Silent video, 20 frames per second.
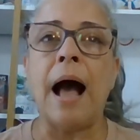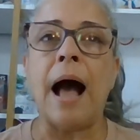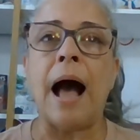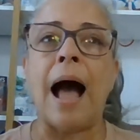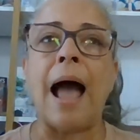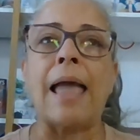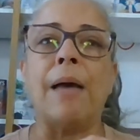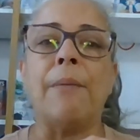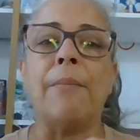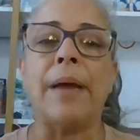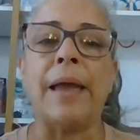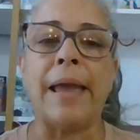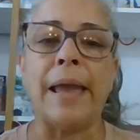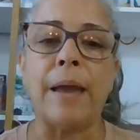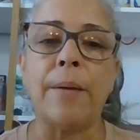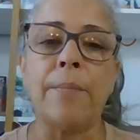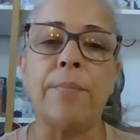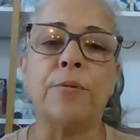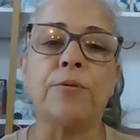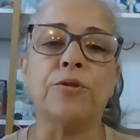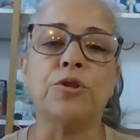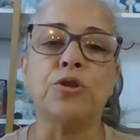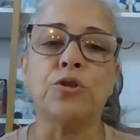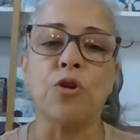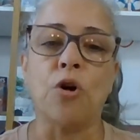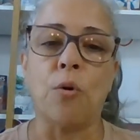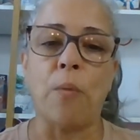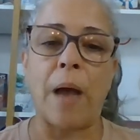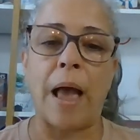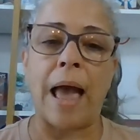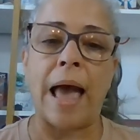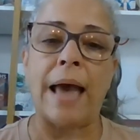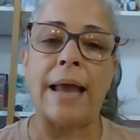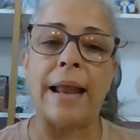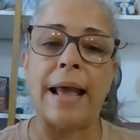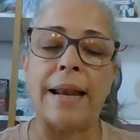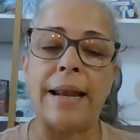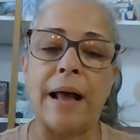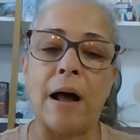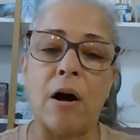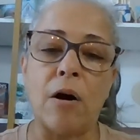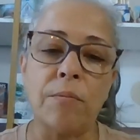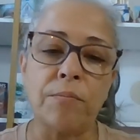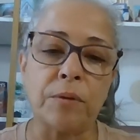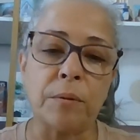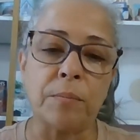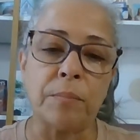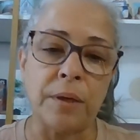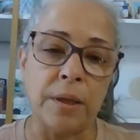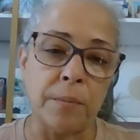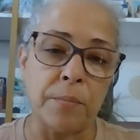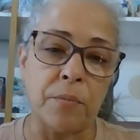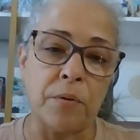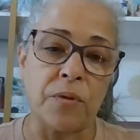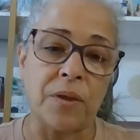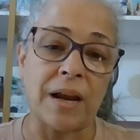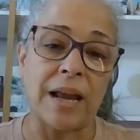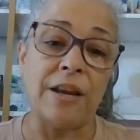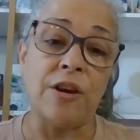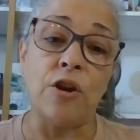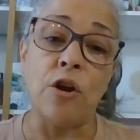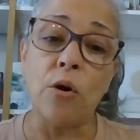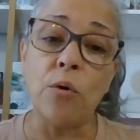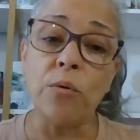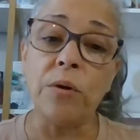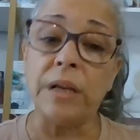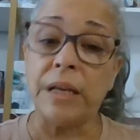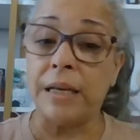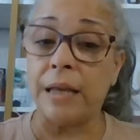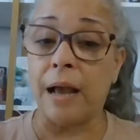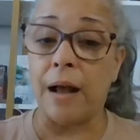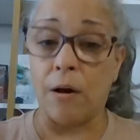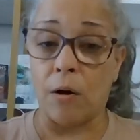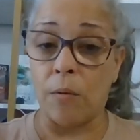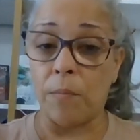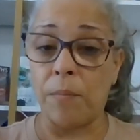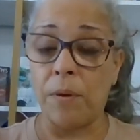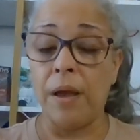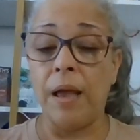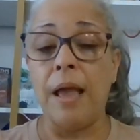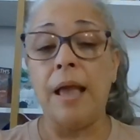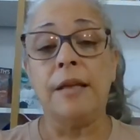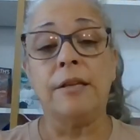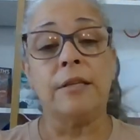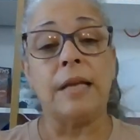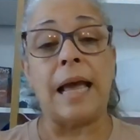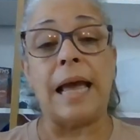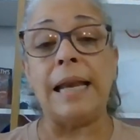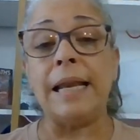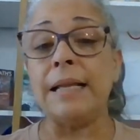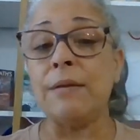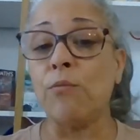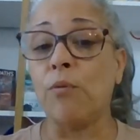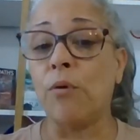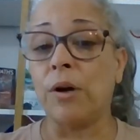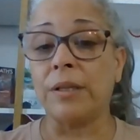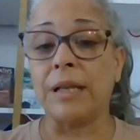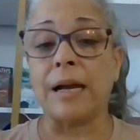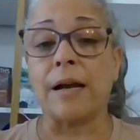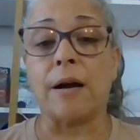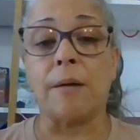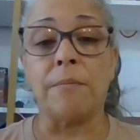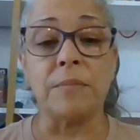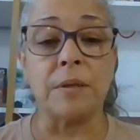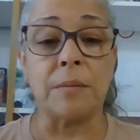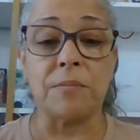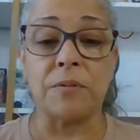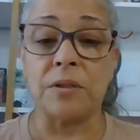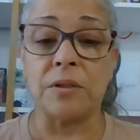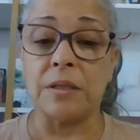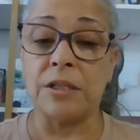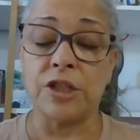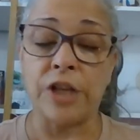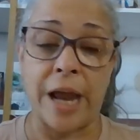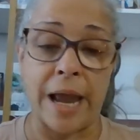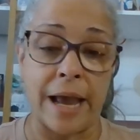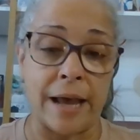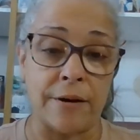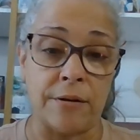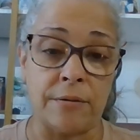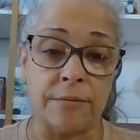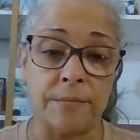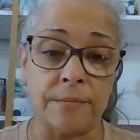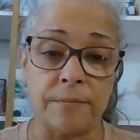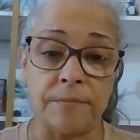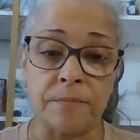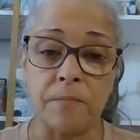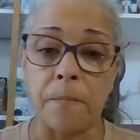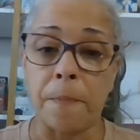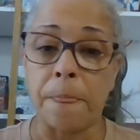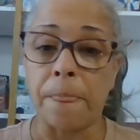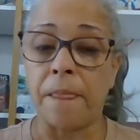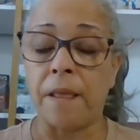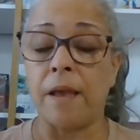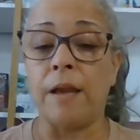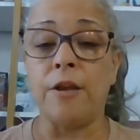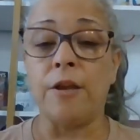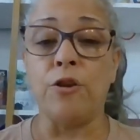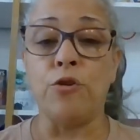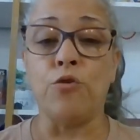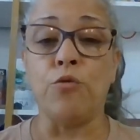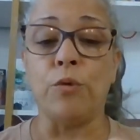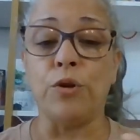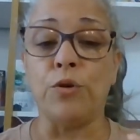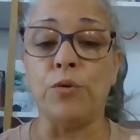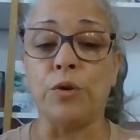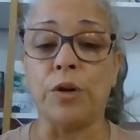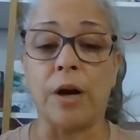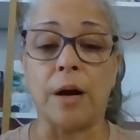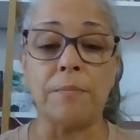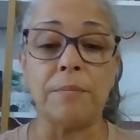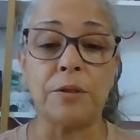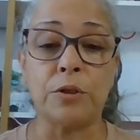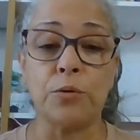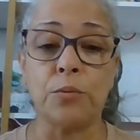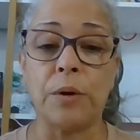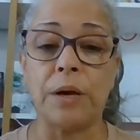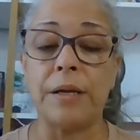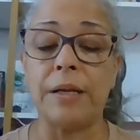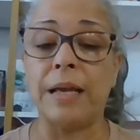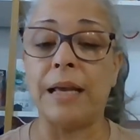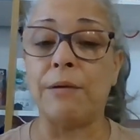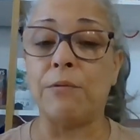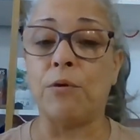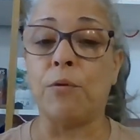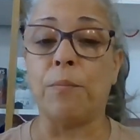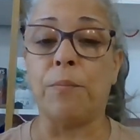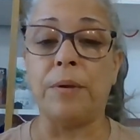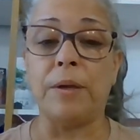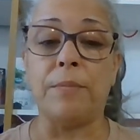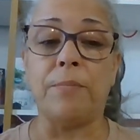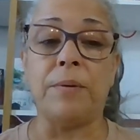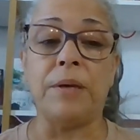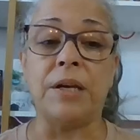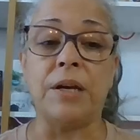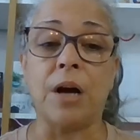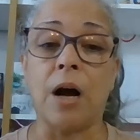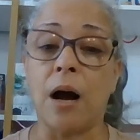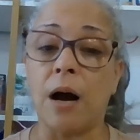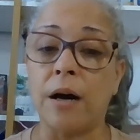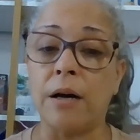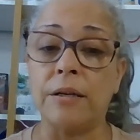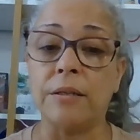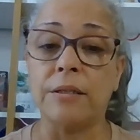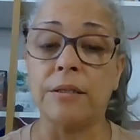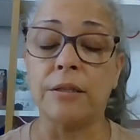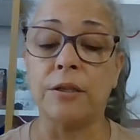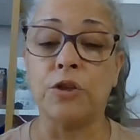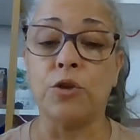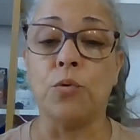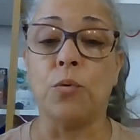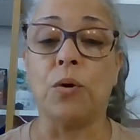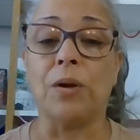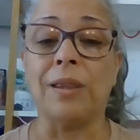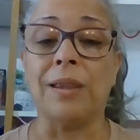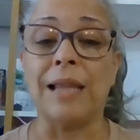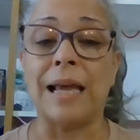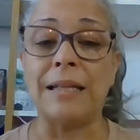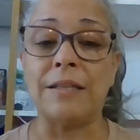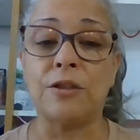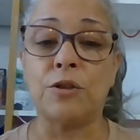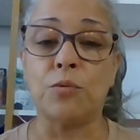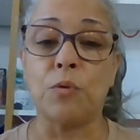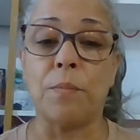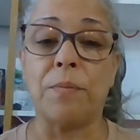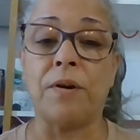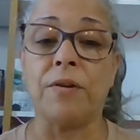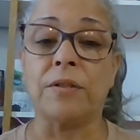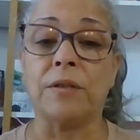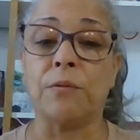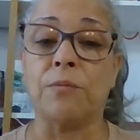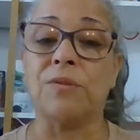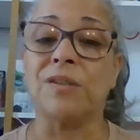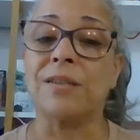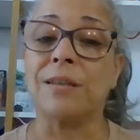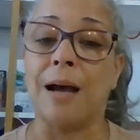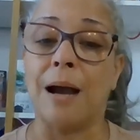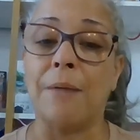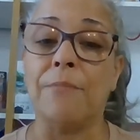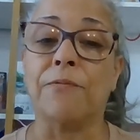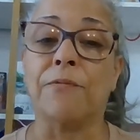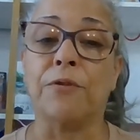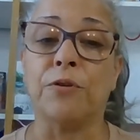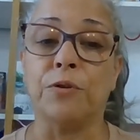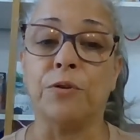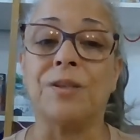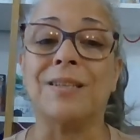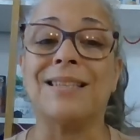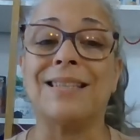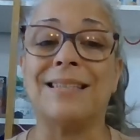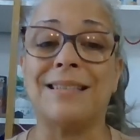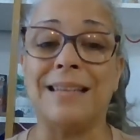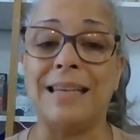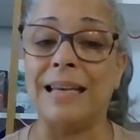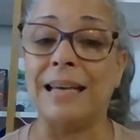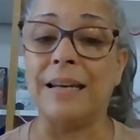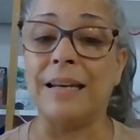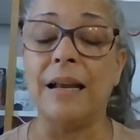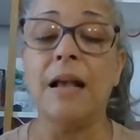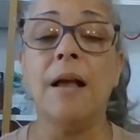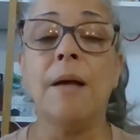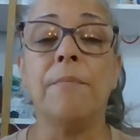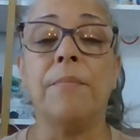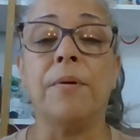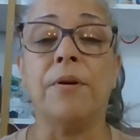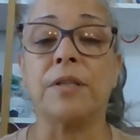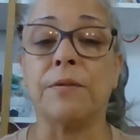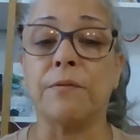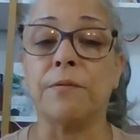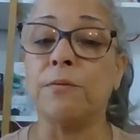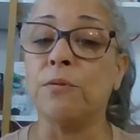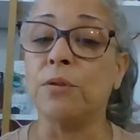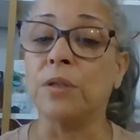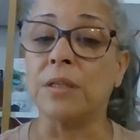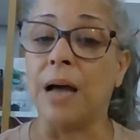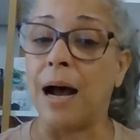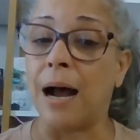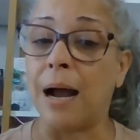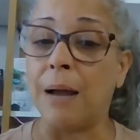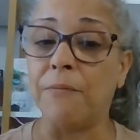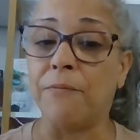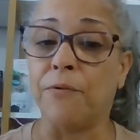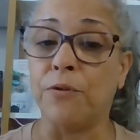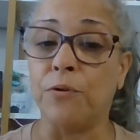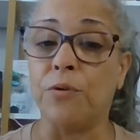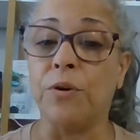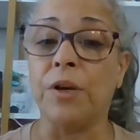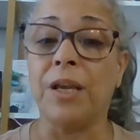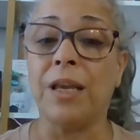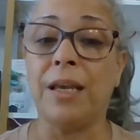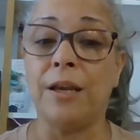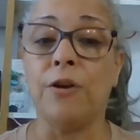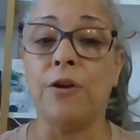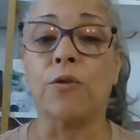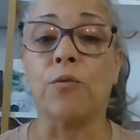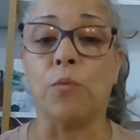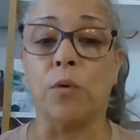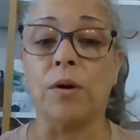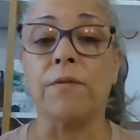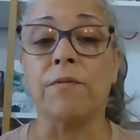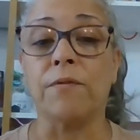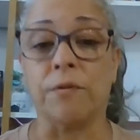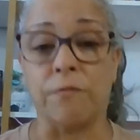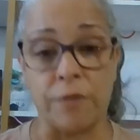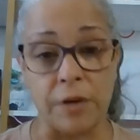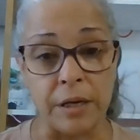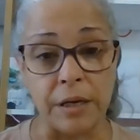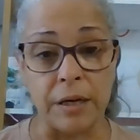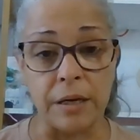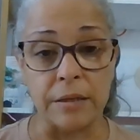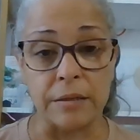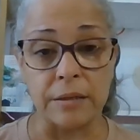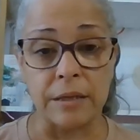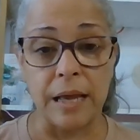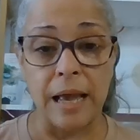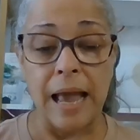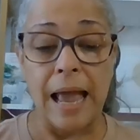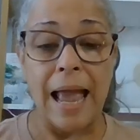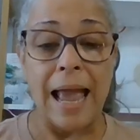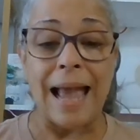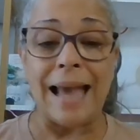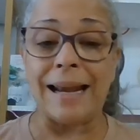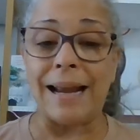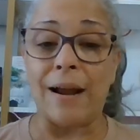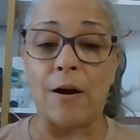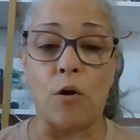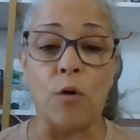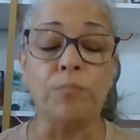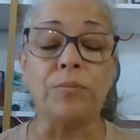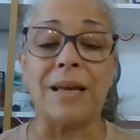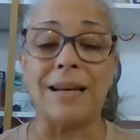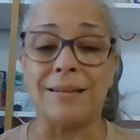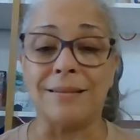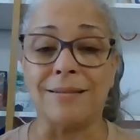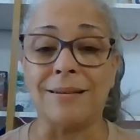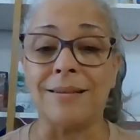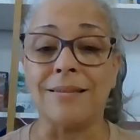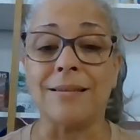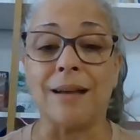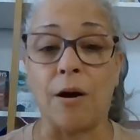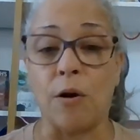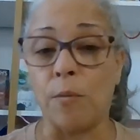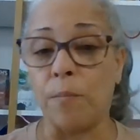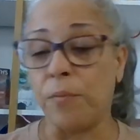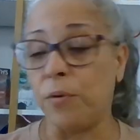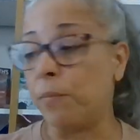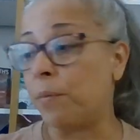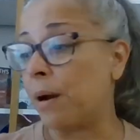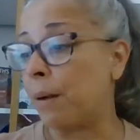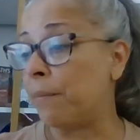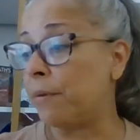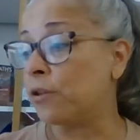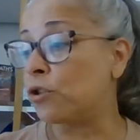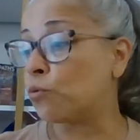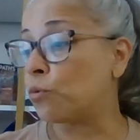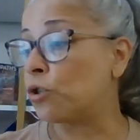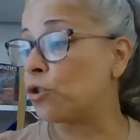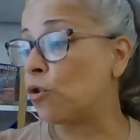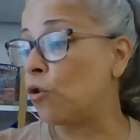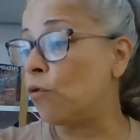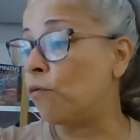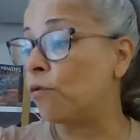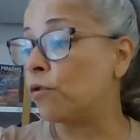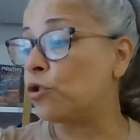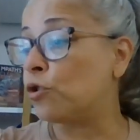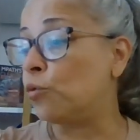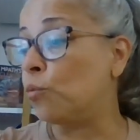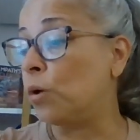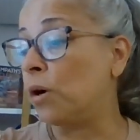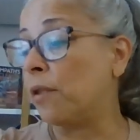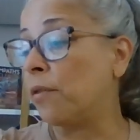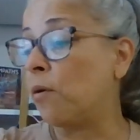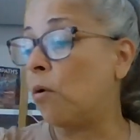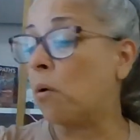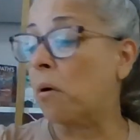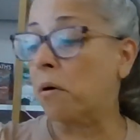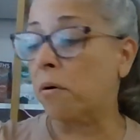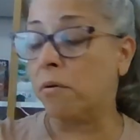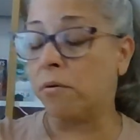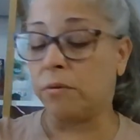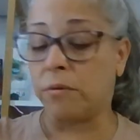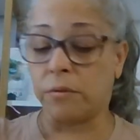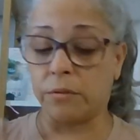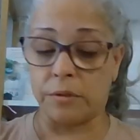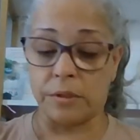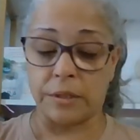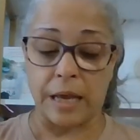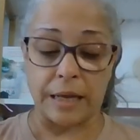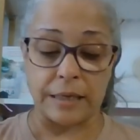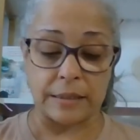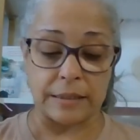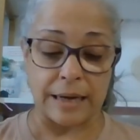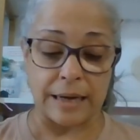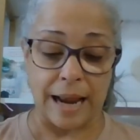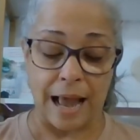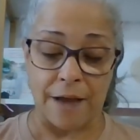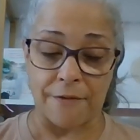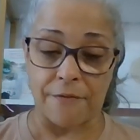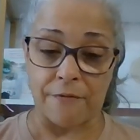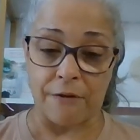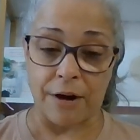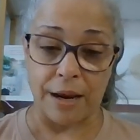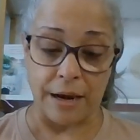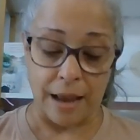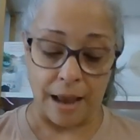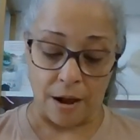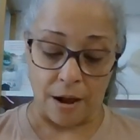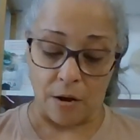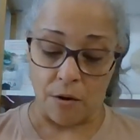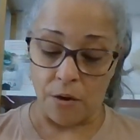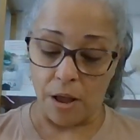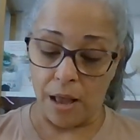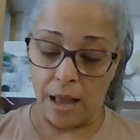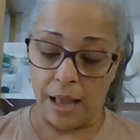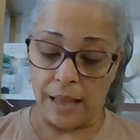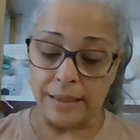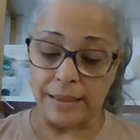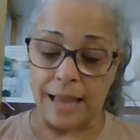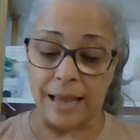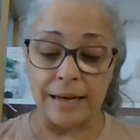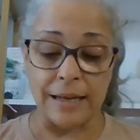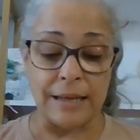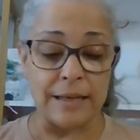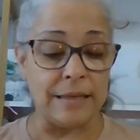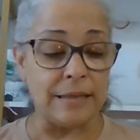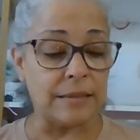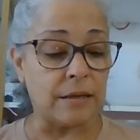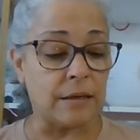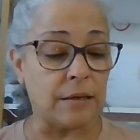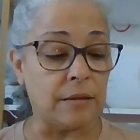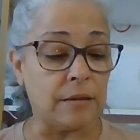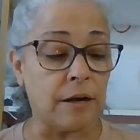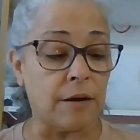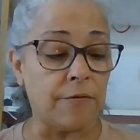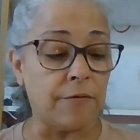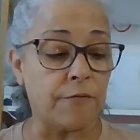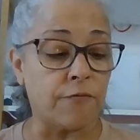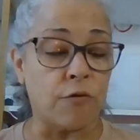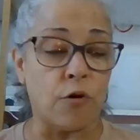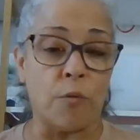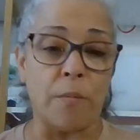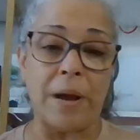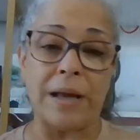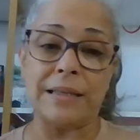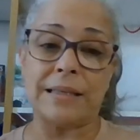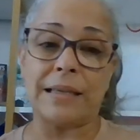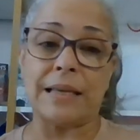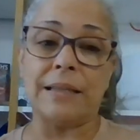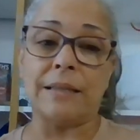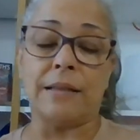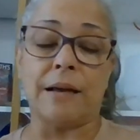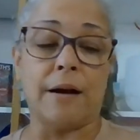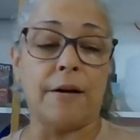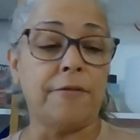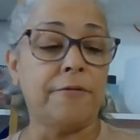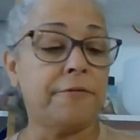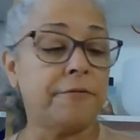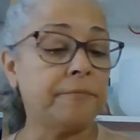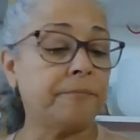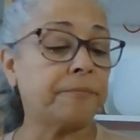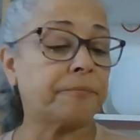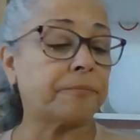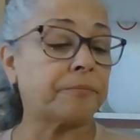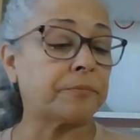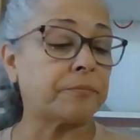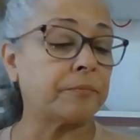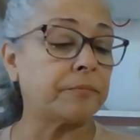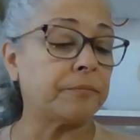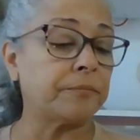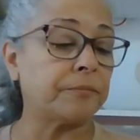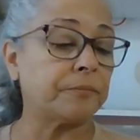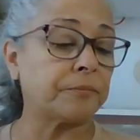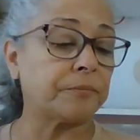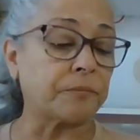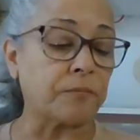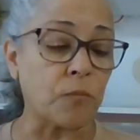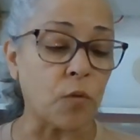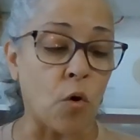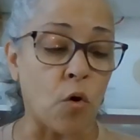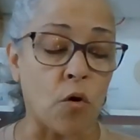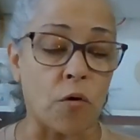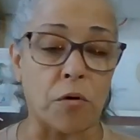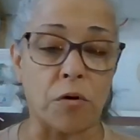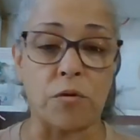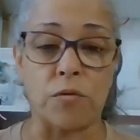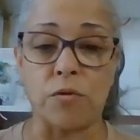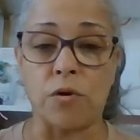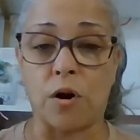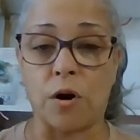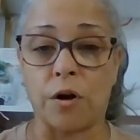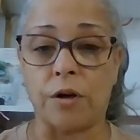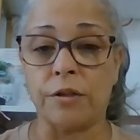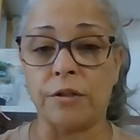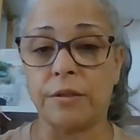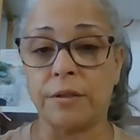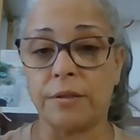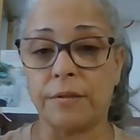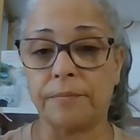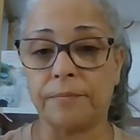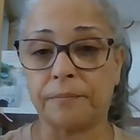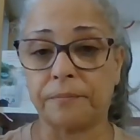I am able to go ahead and help the people that I know need help. Anyone that comes up to this channel, when you come to it, it will be because you were led to it, because it was time for you to see it, because it was time for you to hear one of the readings. And I hope that it does help you. But I'm going to switch over to one of the oracle decks that I have right now. That is a love, romance, and love oracle cards.